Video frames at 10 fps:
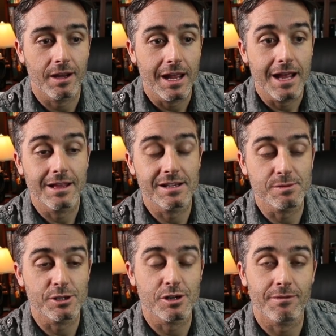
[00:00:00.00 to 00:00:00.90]
And then I
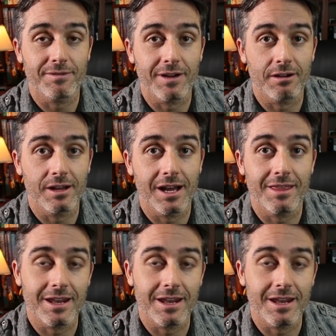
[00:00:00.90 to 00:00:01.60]
switched over to Final Cut.